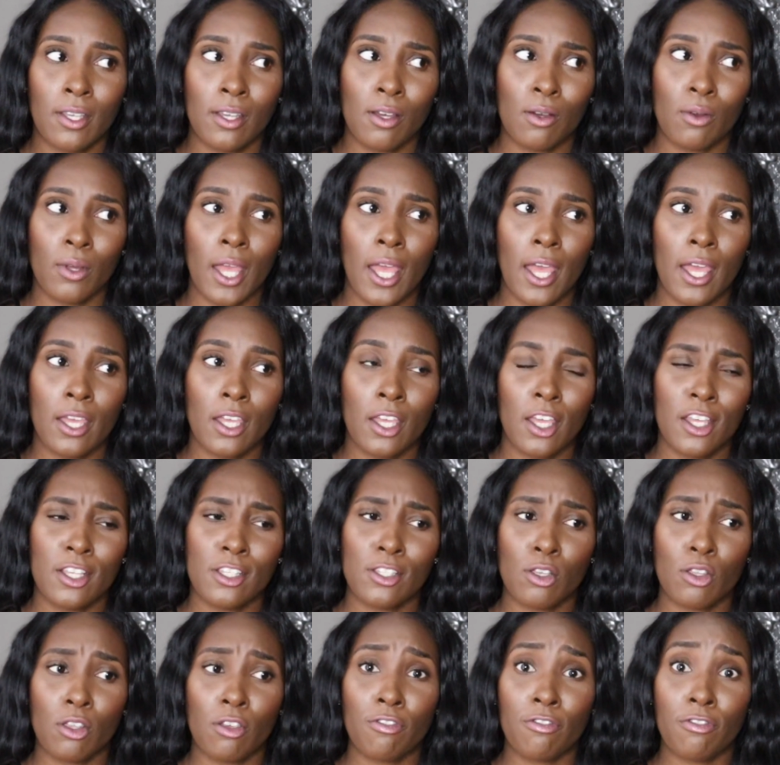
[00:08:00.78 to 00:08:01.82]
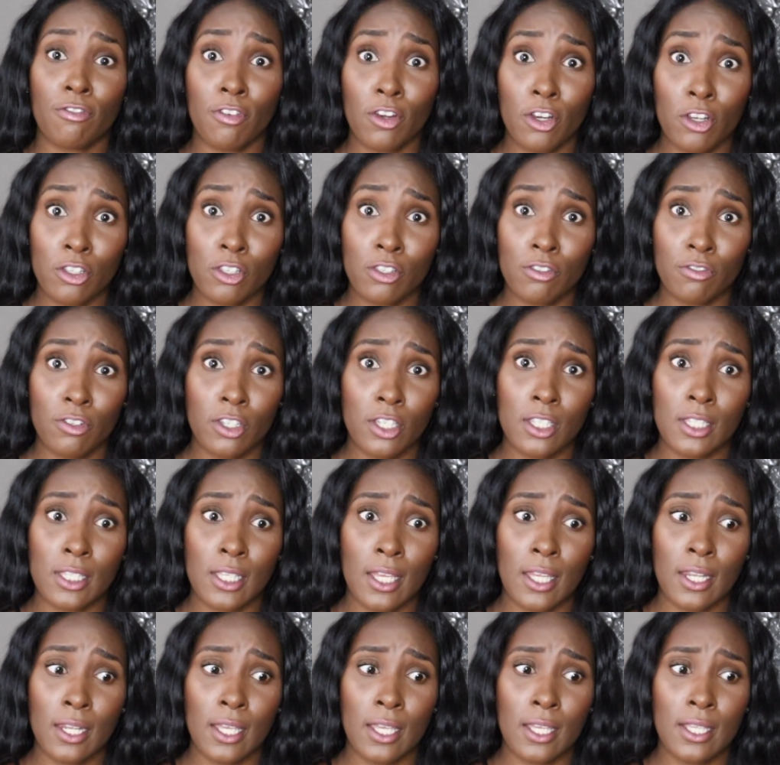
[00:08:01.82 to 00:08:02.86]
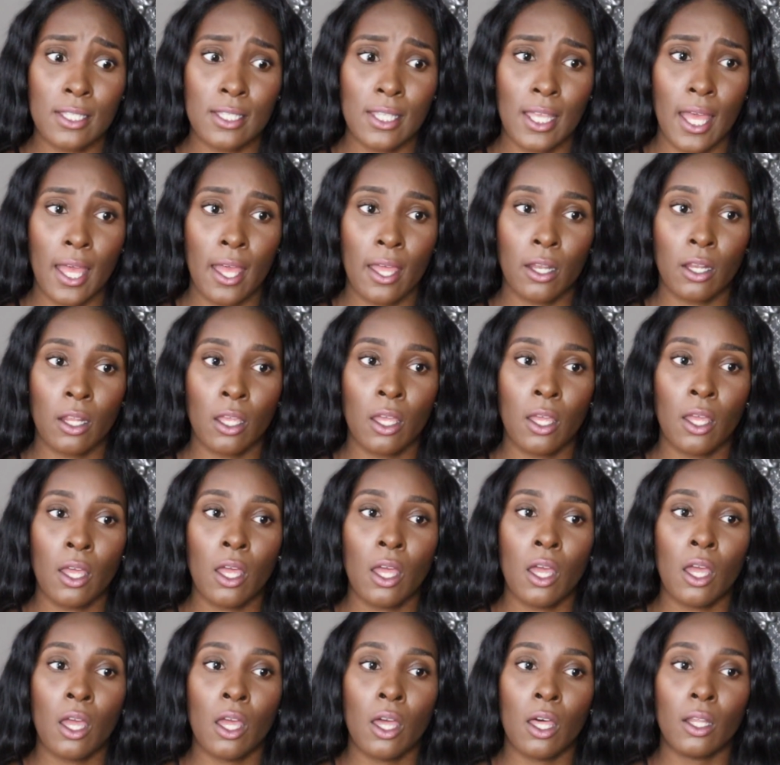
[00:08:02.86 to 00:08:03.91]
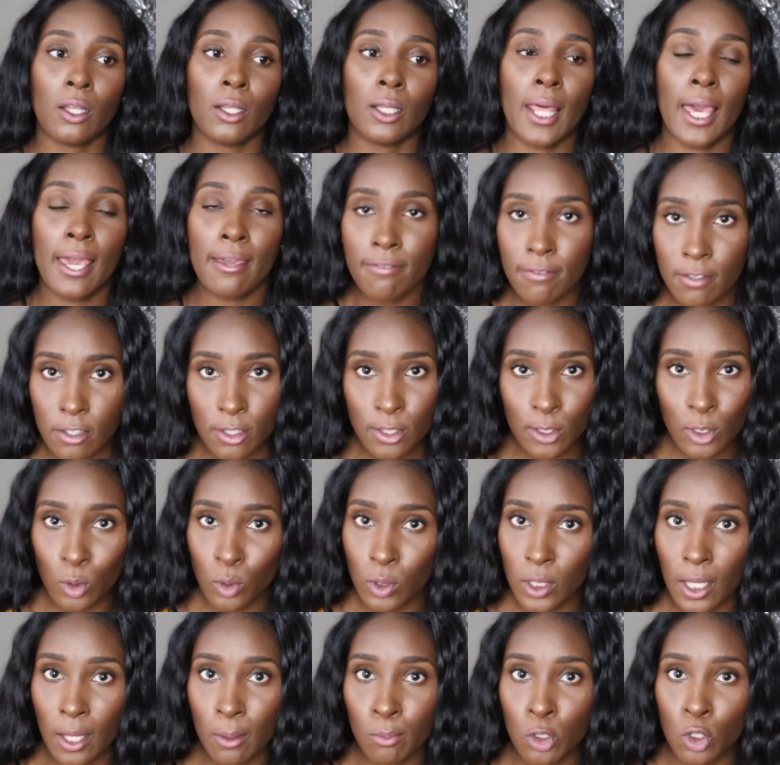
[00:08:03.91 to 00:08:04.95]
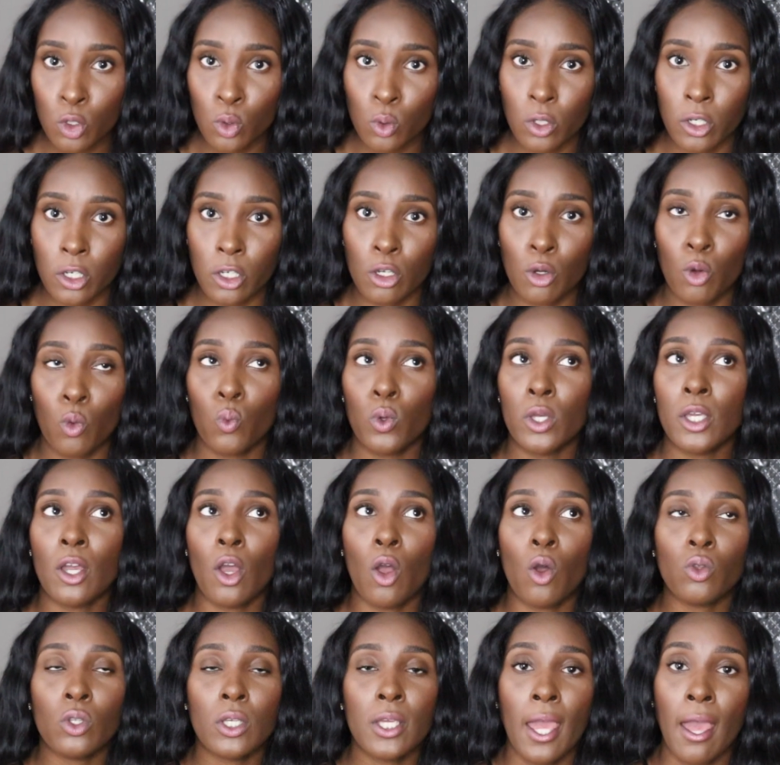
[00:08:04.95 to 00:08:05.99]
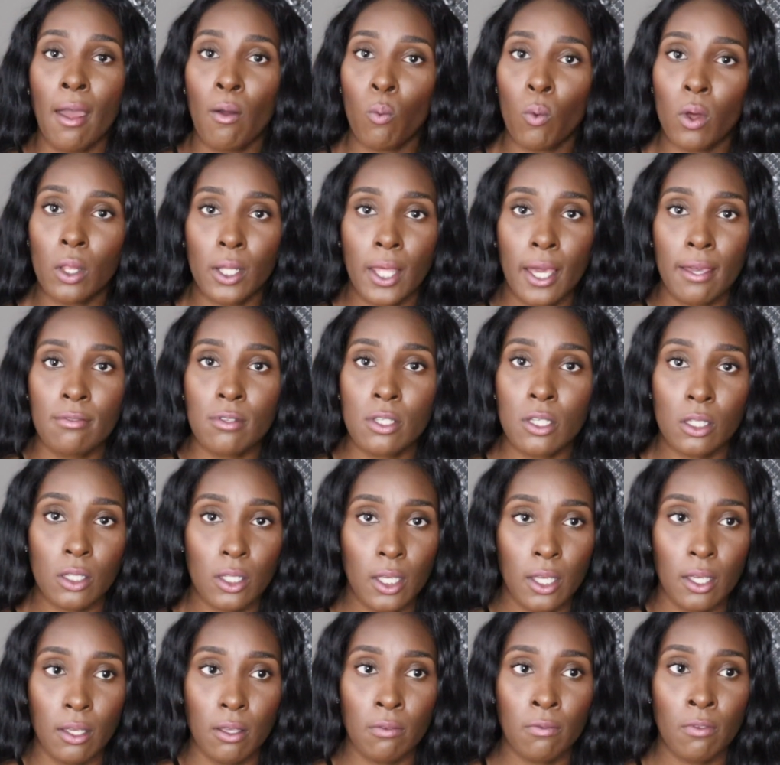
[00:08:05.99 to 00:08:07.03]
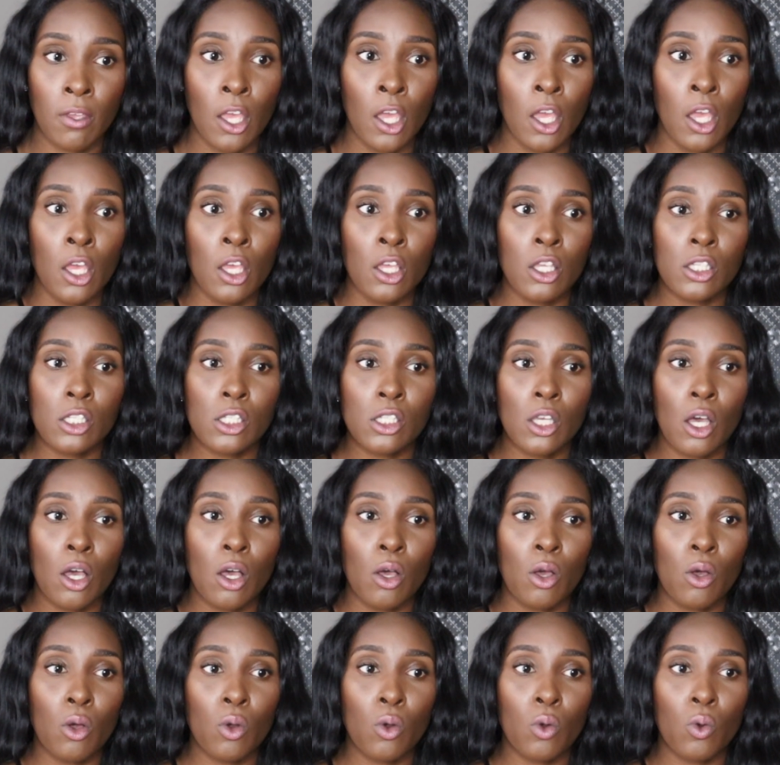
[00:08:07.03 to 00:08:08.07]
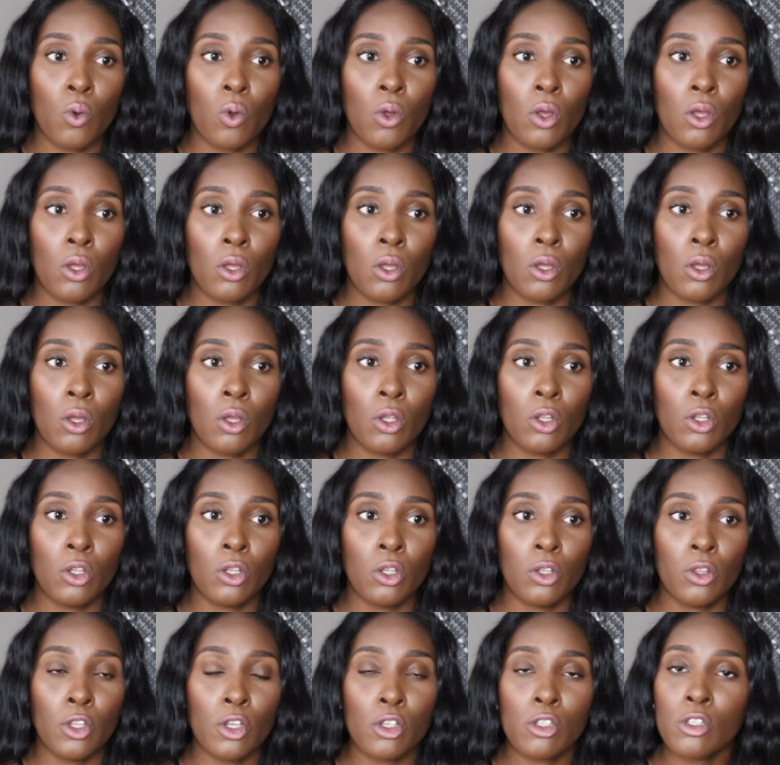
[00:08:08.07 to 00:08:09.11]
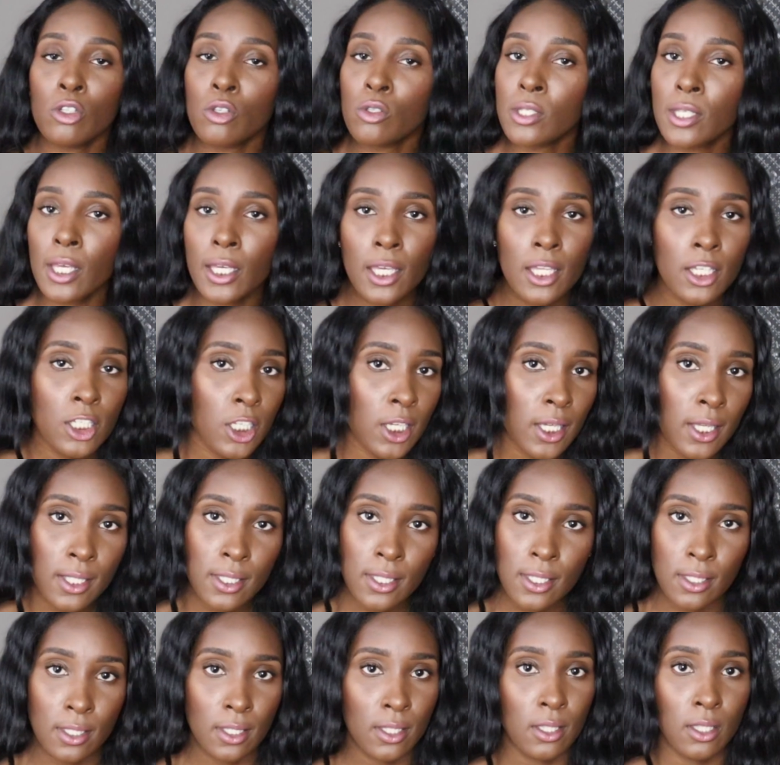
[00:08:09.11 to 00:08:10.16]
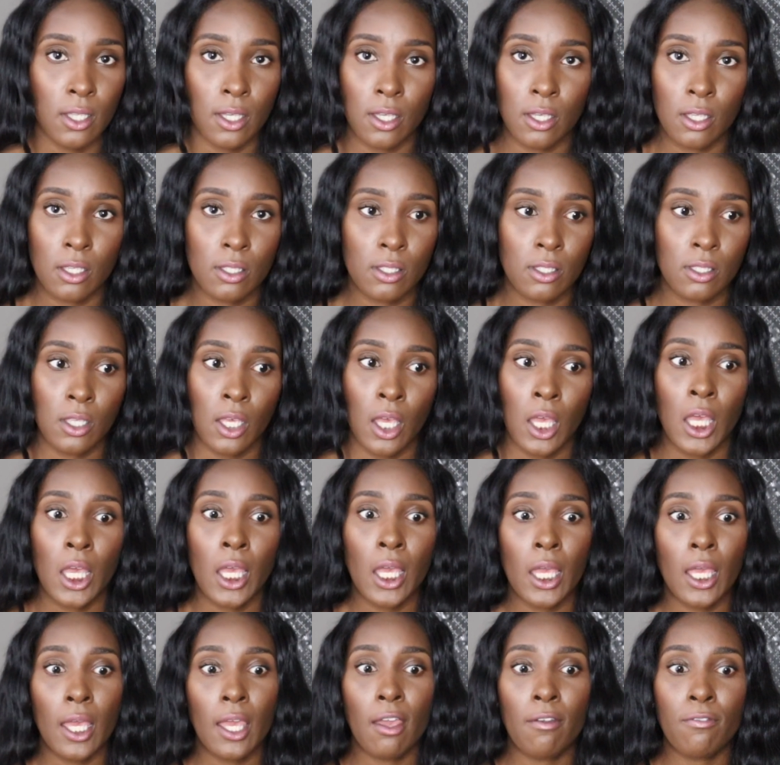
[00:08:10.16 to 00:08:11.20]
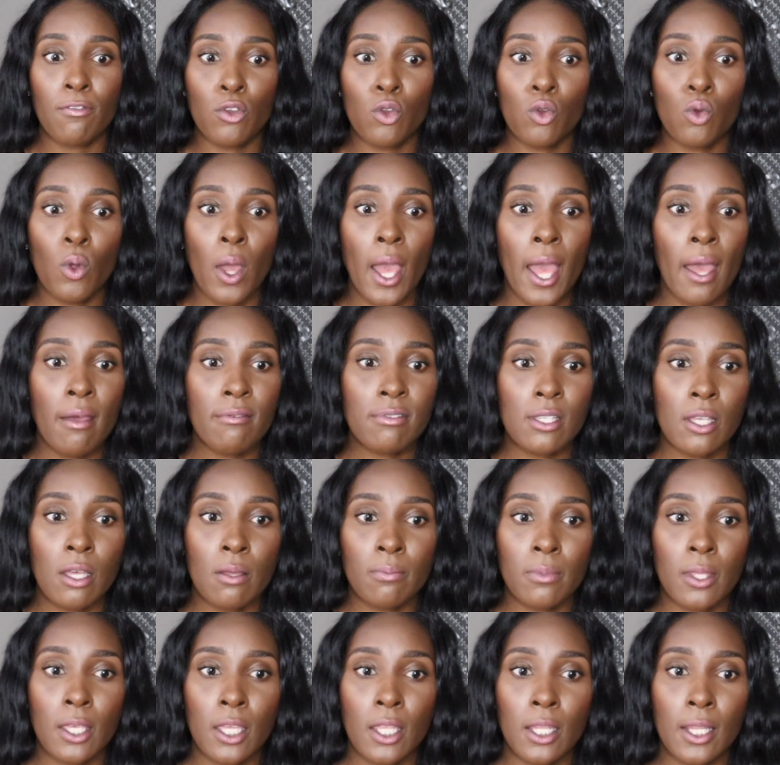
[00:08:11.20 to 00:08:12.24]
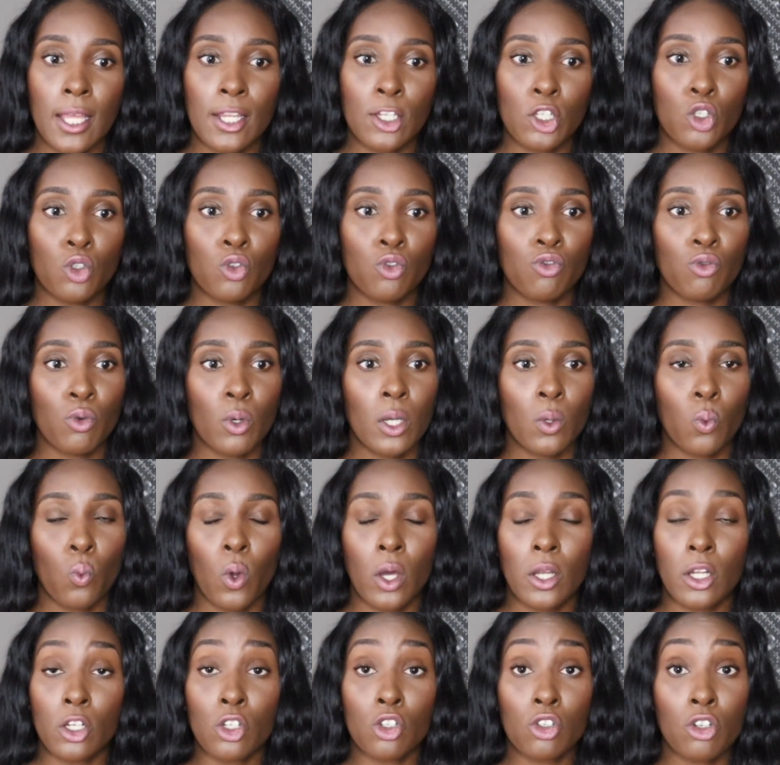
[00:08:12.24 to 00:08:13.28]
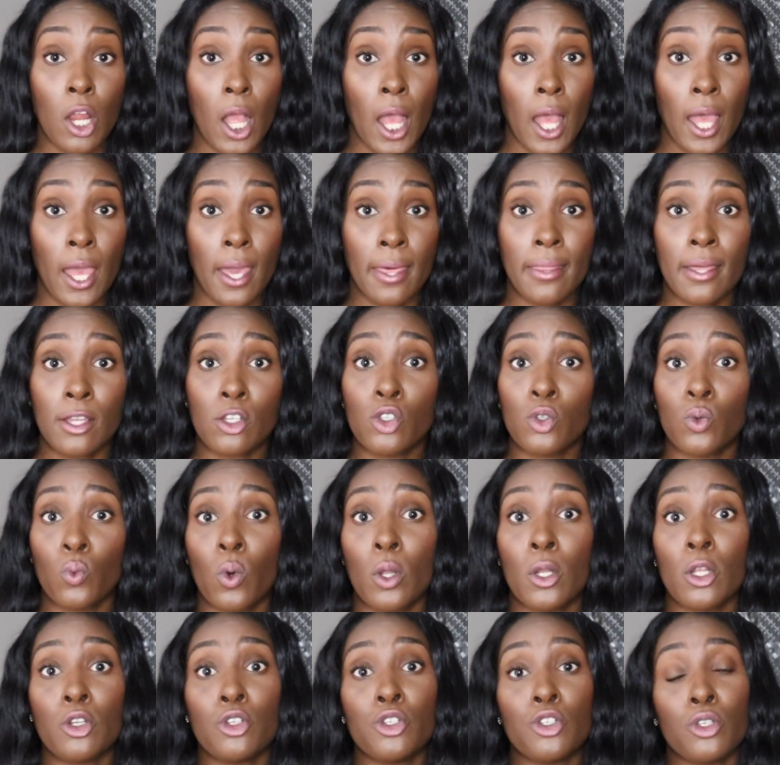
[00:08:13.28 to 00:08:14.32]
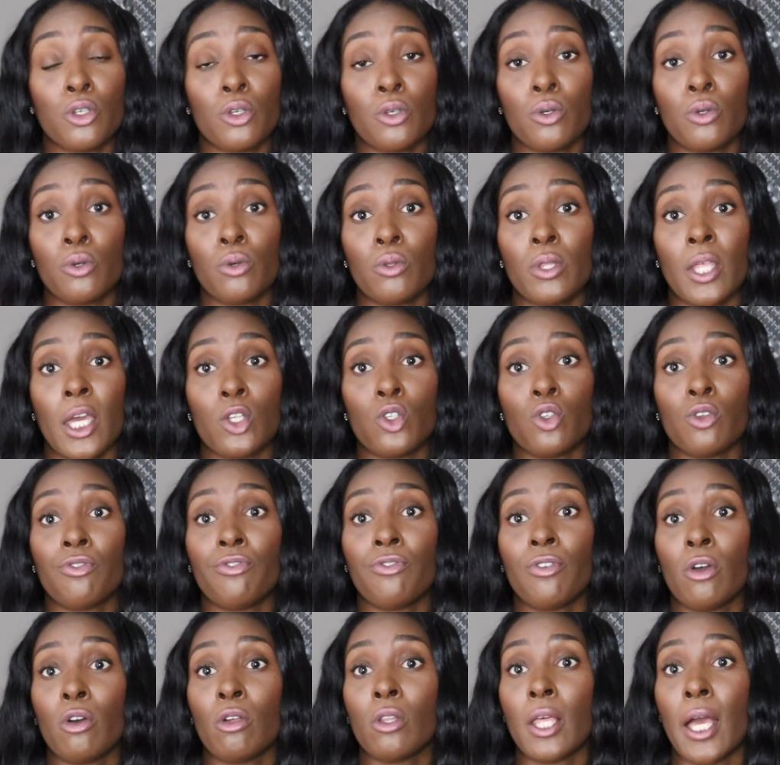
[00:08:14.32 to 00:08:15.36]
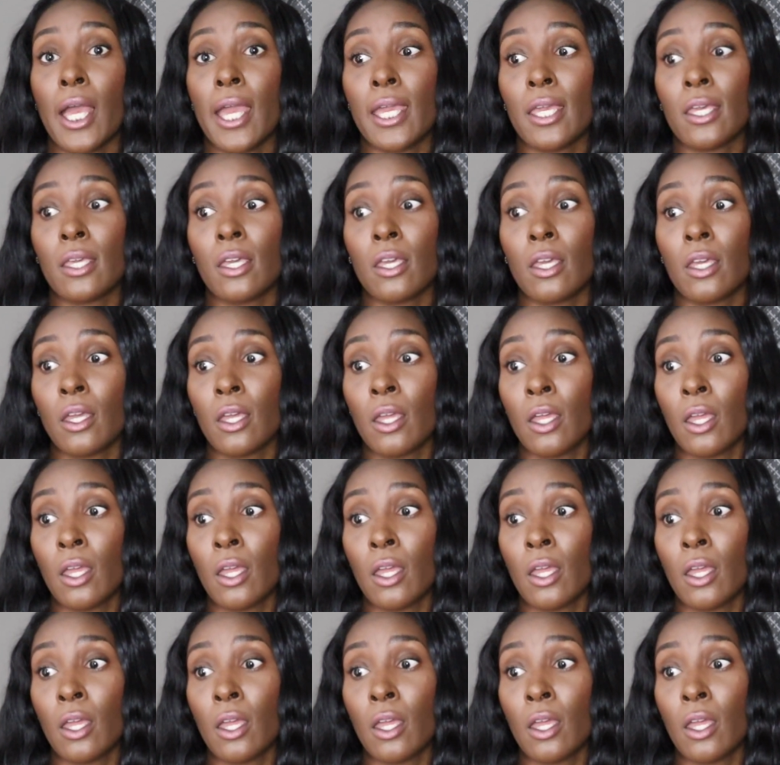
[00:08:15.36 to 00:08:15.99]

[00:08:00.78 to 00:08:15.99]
Okay? So the first reason is that life is too damn short. We only have one life to live. So there's no second chances at this. If you have something that you want to try, that you want to do, that you feel like,